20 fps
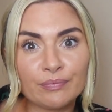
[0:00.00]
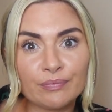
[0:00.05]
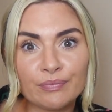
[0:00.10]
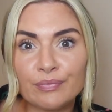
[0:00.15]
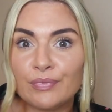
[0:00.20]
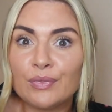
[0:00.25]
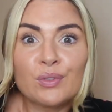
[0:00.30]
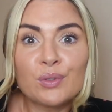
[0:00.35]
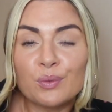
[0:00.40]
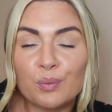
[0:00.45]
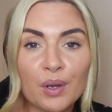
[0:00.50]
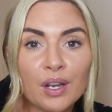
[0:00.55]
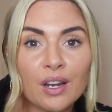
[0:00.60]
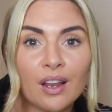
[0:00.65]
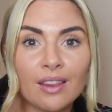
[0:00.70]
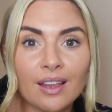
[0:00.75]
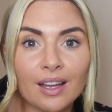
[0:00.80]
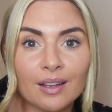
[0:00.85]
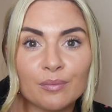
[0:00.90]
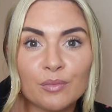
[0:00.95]
It doesn't work
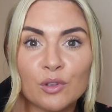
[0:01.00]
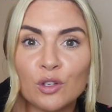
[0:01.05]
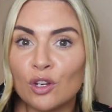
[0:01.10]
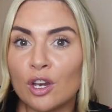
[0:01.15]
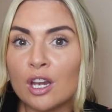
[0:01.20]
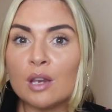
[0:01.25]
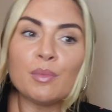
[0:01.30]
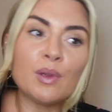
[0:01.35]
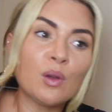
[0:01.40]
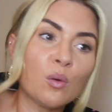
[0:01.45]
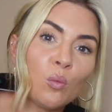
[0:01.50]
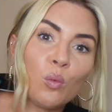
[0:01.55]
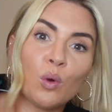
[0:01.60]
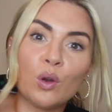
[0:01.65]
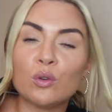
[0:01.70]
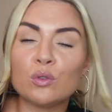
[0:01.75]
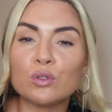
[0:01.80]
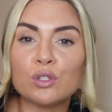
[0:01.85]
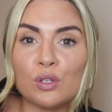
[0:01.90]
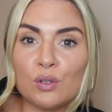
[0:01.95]
like that. You can only be on
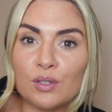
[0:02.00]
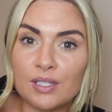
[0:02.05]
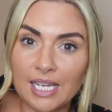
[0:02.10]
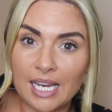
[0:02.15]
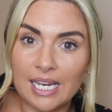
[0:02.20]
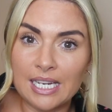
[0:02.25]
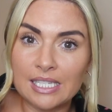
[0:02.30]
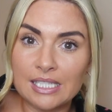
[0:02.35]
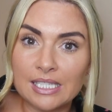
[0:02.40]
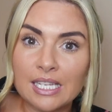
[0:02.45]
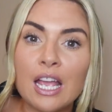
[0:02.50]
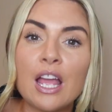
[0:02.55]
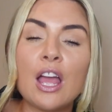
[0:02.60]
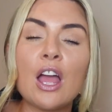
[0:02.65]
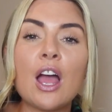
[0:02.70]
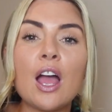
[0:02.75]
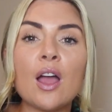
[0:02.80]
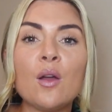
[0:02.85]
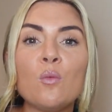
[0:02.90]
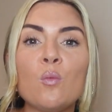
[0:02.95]
one or two states.
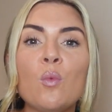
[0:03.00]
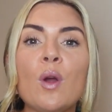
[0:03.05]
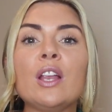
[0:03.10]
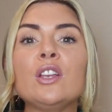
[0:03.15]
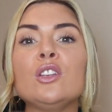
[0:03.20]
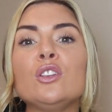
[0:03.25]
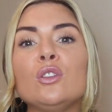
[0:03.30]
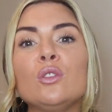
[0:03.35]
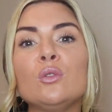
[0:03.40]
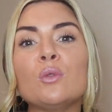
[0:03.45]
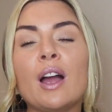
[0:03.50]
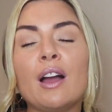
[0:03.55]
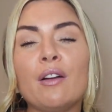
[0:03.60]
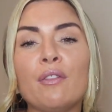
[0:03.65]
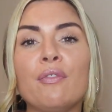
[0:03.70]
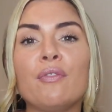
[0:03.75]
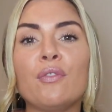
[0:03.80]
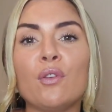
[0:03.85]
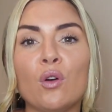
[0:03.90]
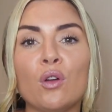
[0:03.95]
And when you
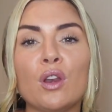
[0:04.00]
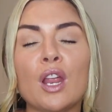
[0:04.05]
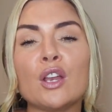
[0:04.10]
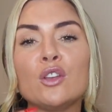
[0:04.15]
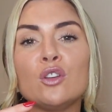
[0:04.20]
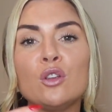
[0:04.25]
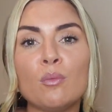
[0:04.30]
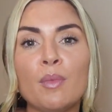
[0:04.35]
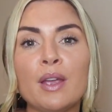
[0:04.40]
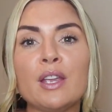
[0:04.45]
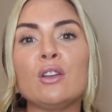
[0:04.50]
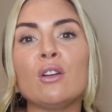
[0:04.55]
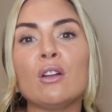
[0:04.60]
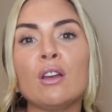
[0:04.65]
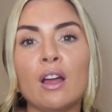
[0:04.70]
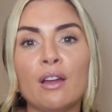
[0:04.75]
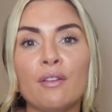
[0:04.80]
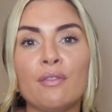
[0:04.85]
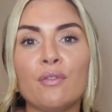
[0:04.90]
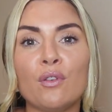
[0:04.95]
have fun and you make your
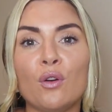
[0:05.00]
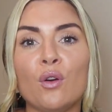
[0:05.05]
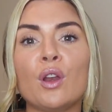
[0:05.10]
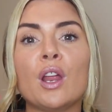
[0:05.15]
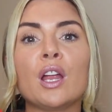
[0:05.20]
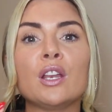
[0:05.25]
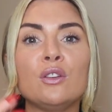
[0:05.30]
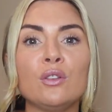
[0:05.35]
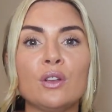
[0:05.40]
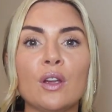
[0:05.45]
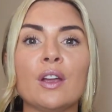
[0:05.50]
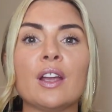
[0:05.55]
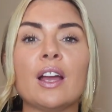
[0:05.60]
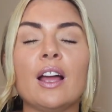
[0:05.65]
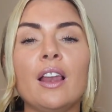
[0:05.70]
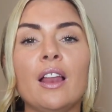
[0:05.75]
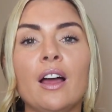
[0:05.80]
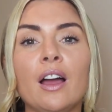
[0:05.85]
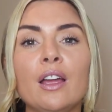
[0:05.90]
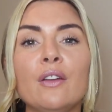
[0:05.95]
life fun and you go
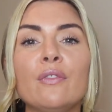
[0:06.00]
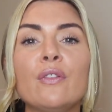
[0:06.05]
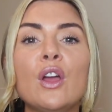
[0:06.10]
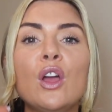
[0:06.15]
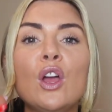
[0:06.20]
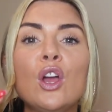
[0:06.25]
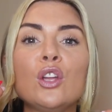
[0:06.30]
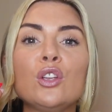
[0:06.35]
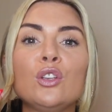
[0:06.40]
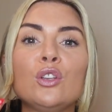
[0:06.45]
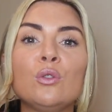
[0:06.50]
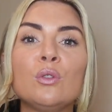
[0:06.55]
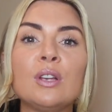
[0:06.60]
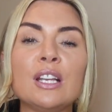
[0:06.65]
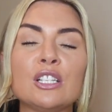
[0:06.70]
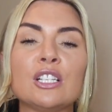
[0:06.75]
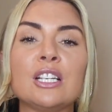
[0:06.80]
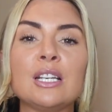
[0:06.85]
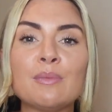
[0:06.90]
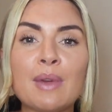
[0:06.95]
get a life, you
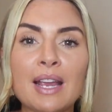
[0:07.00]
literally